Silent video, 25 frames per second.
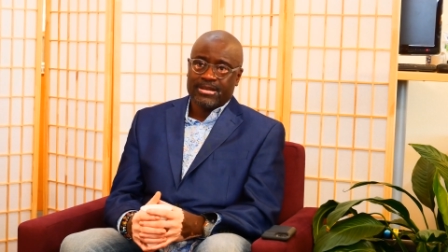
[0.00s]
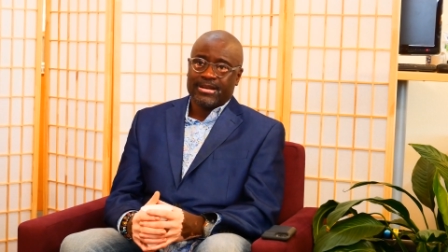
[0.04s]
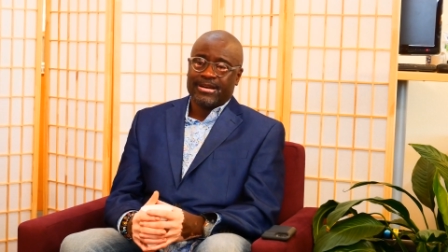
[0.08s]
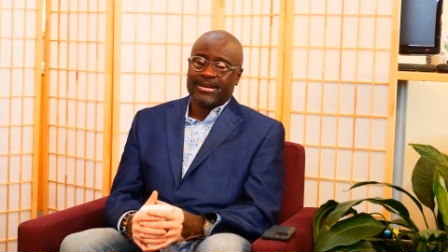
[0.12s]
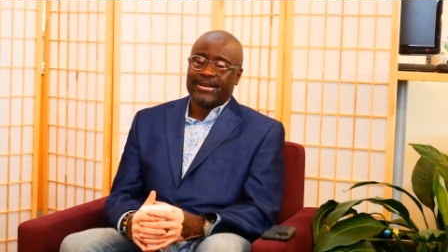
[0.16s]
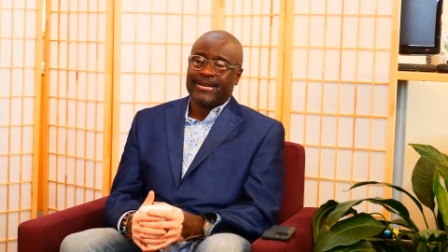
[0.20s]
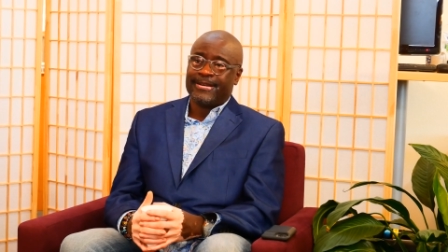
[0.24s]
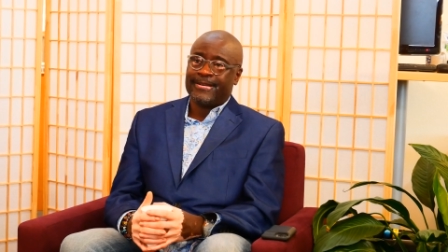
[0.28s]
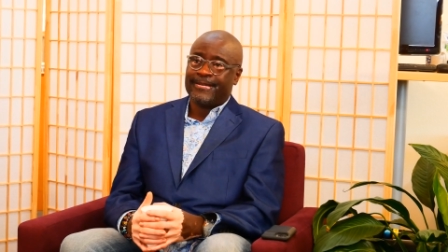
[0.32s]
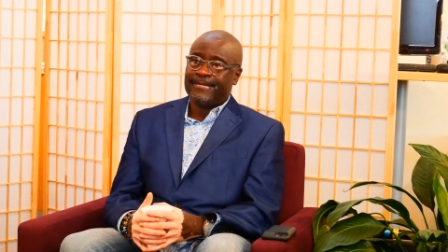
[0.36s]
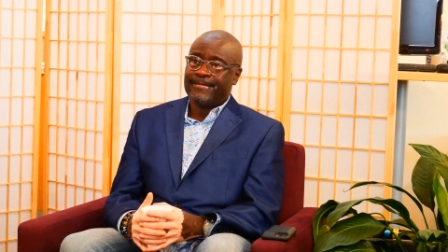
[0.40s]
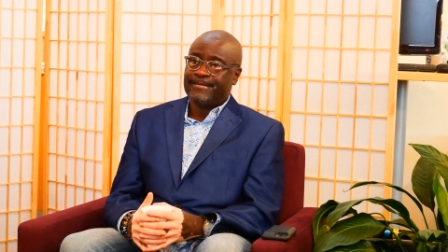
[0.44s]

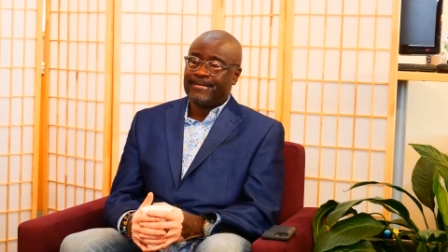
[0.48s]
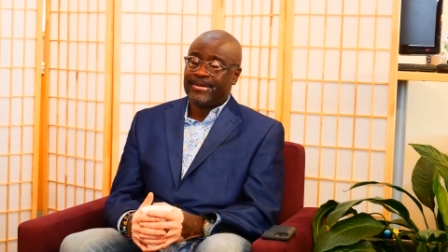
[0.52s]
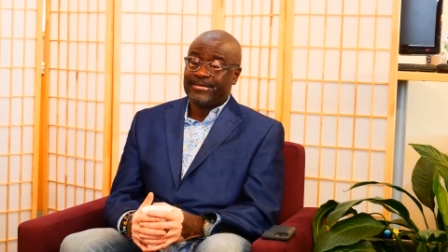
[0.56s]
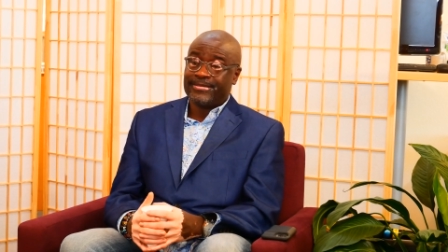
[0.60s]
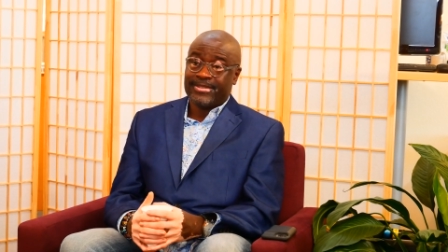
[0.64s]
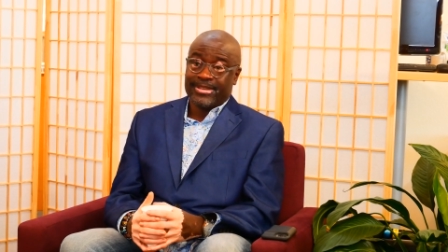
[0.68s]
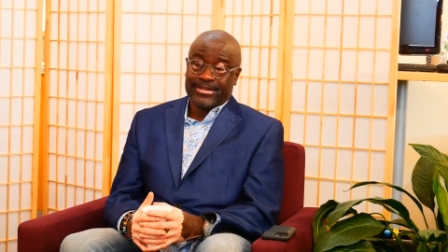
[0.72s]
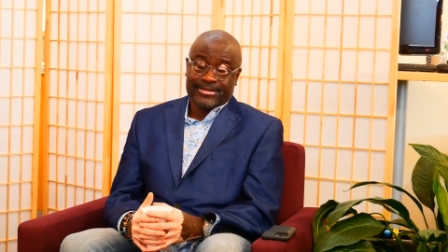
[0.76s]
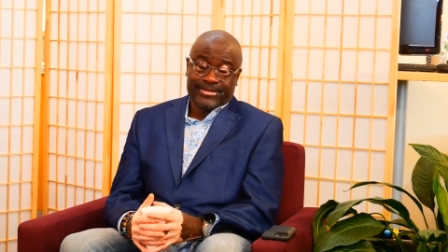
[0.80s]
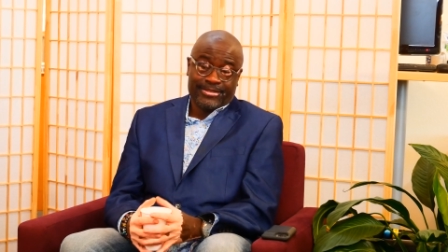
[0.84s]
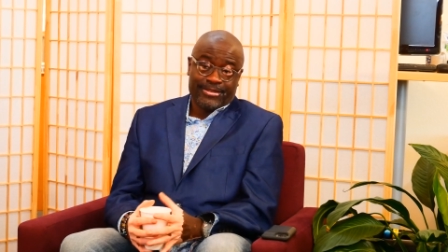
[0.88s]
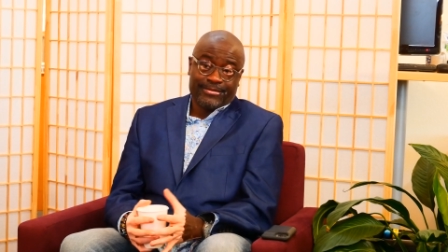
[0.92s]
Um, I've
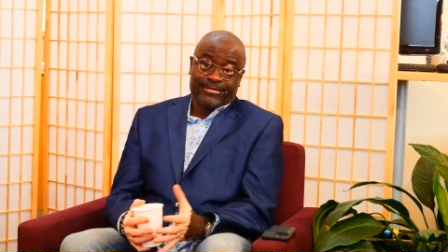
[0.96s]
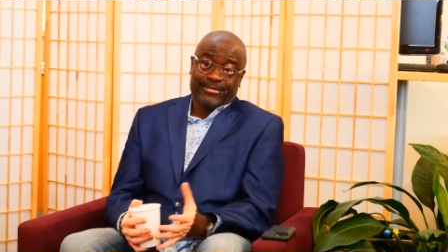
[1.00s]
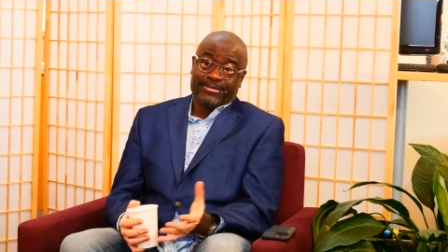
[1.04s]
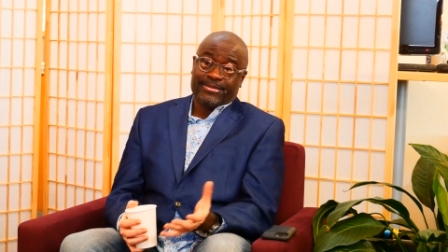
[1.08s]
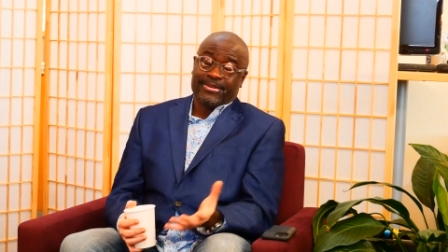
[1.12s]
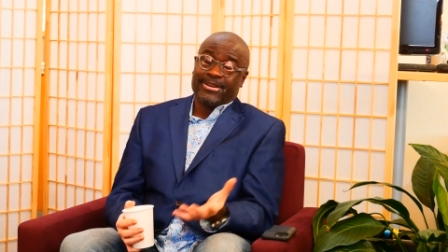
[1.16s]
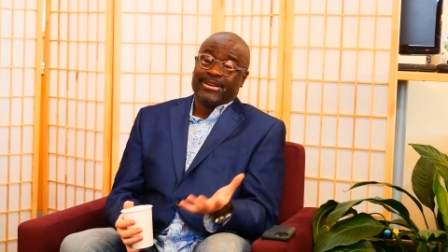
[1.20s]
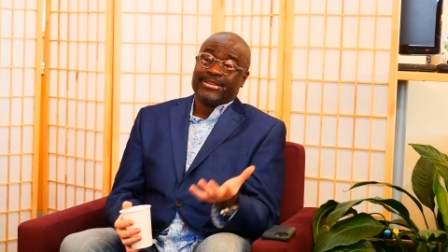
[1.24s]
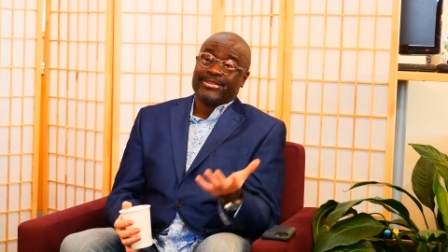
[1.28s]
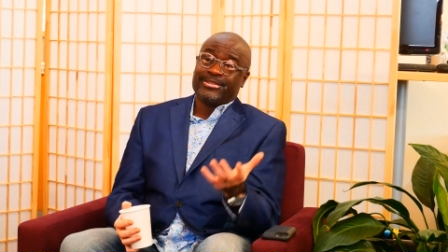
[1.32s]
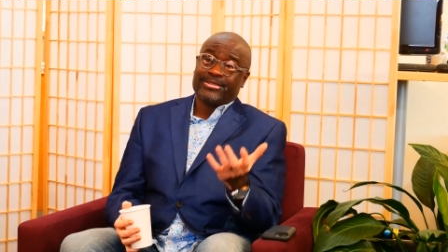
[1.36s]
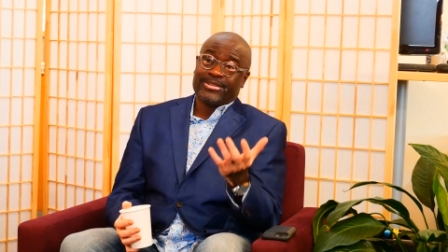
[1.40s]
done stuff with
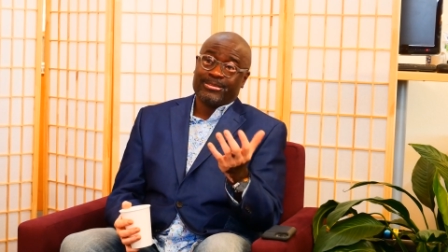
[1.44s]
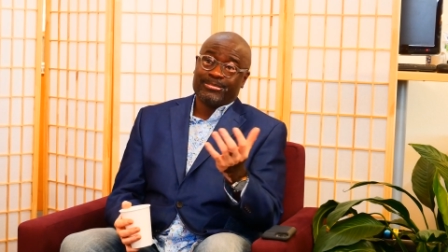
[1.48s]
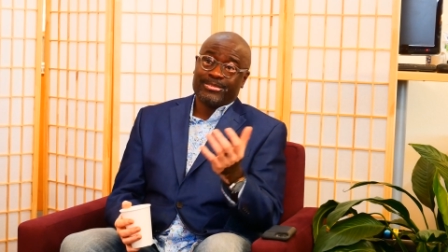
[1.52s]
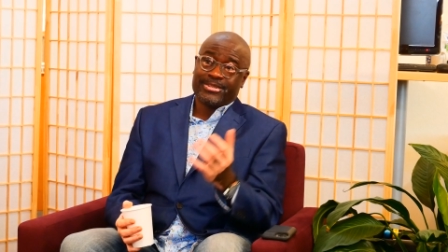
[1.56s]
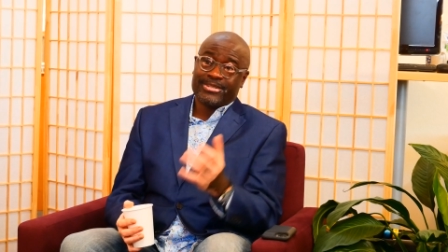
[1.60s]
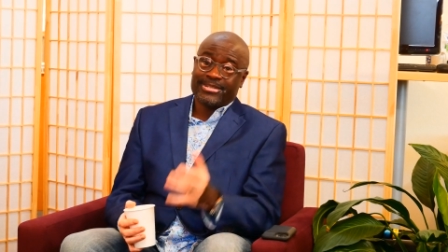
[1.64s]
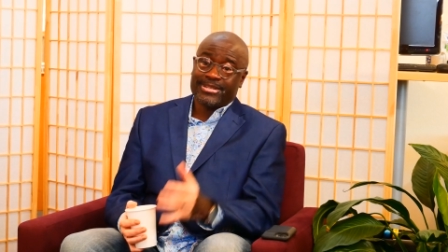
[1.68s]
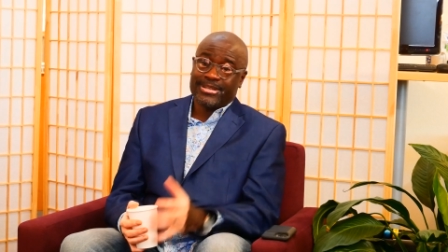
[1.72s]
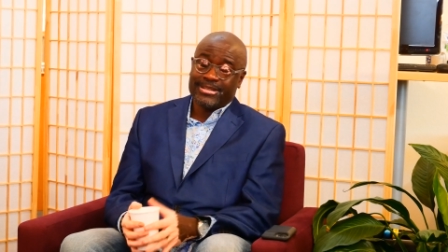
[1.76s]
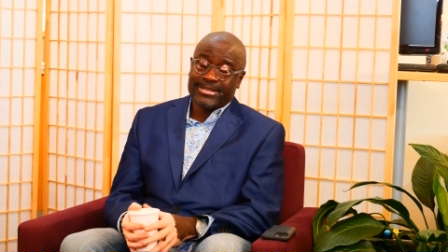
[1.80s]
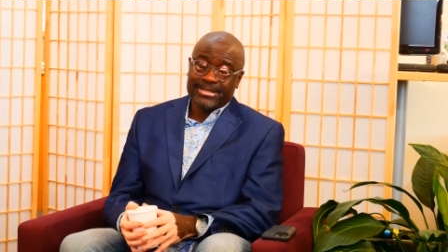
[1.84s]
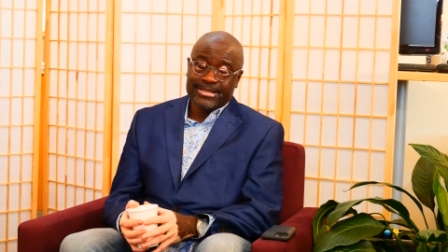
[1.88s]
Andre
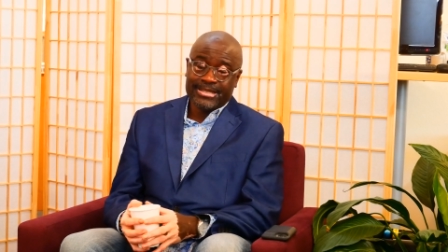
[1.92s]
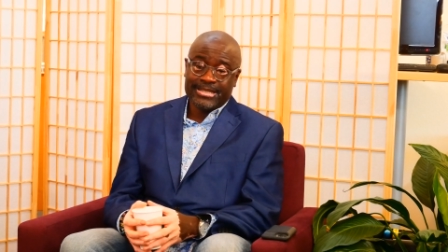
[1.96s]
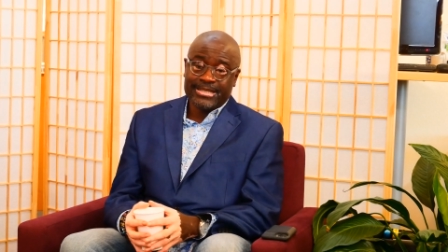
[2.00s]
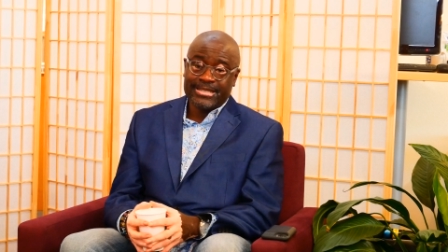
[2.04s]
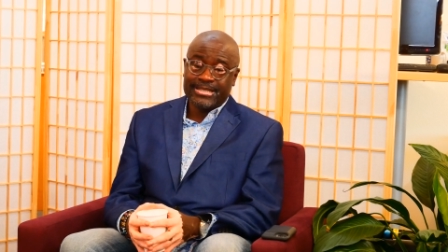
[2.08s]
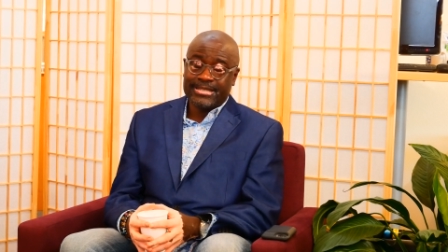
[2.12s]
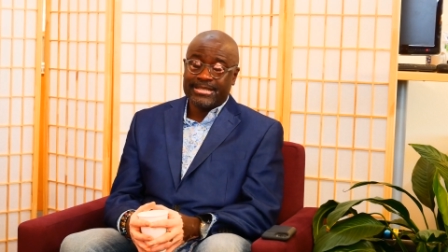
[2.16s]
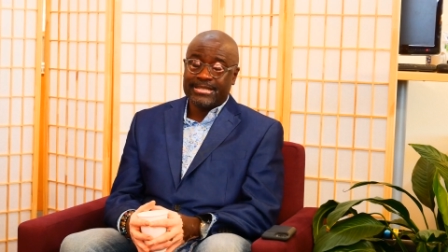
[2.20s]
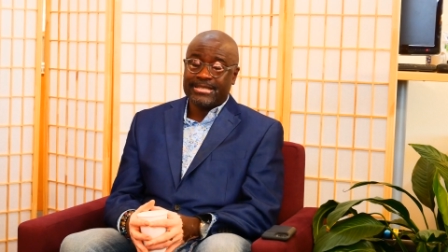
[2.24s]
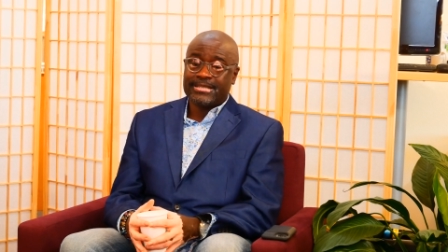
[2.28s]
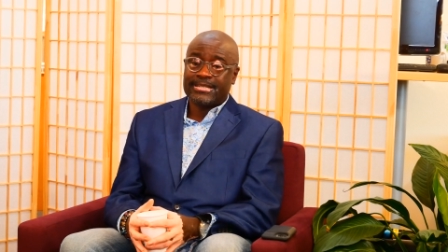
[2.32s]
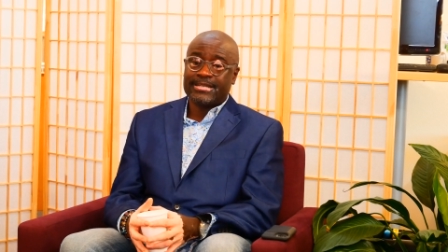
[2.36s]

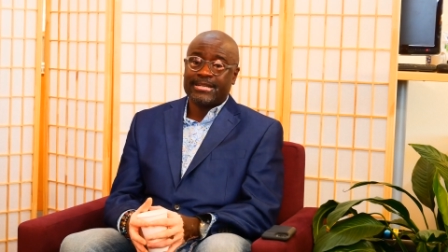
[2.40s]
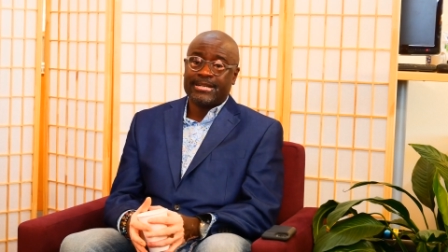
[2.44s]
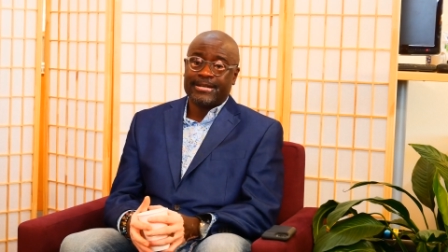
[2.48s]
Bocelli.